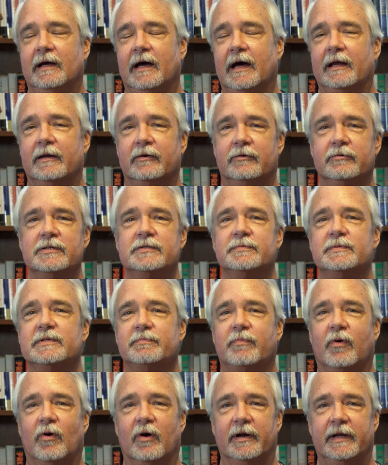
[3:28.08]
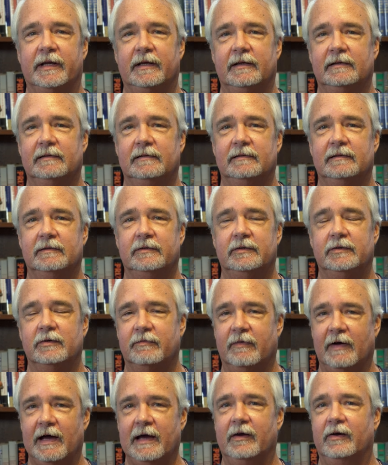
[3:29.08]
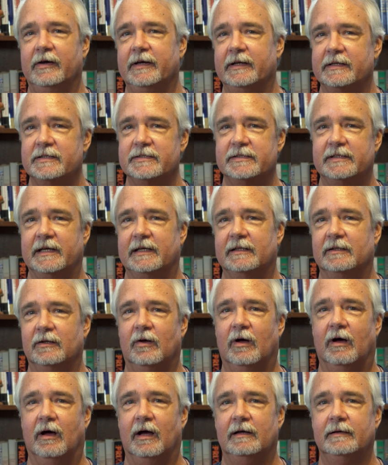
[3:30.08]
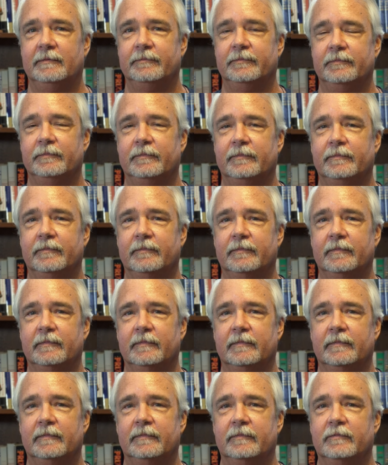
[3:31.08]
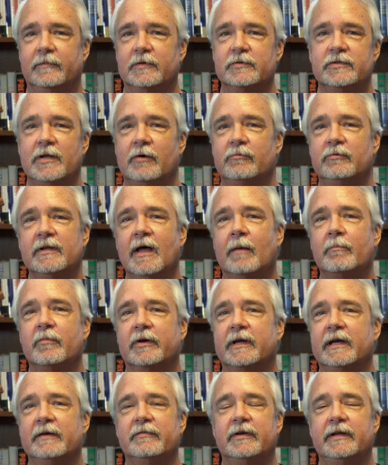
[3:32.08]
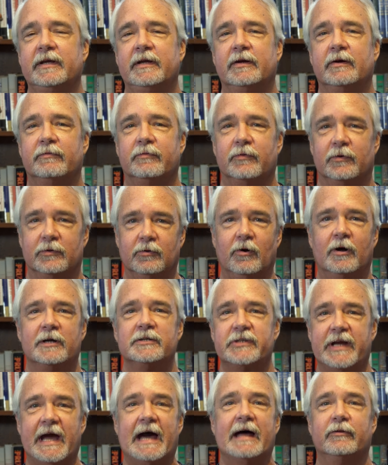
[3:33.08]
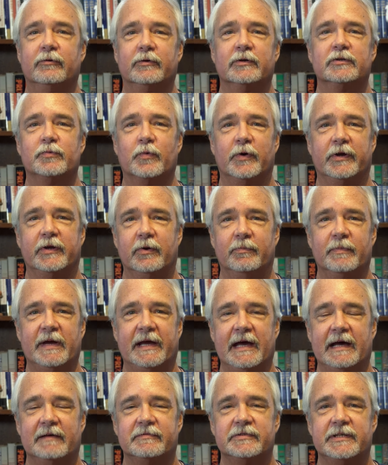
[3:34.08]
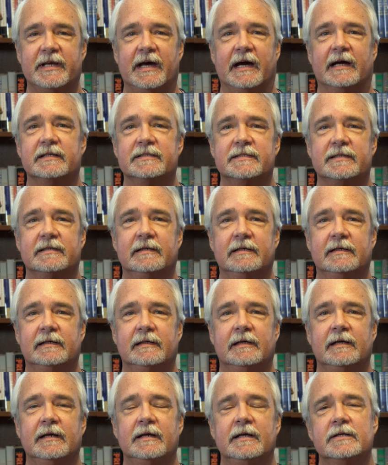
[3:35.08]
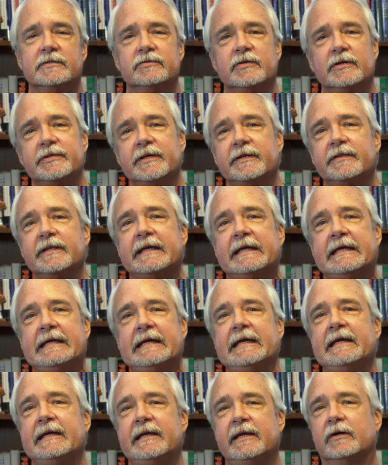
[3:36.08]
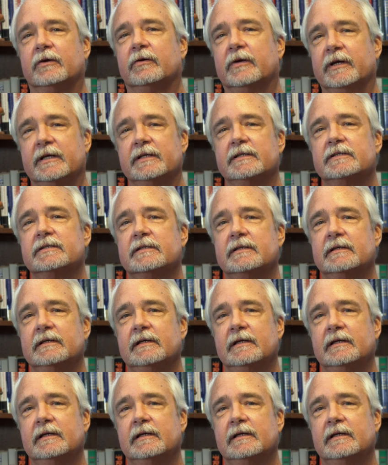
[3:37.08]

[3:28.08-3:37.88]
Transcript: at a Christmas party, you're violating state law. There's no number given here for large gatherings where you may have sex. So I think the key here is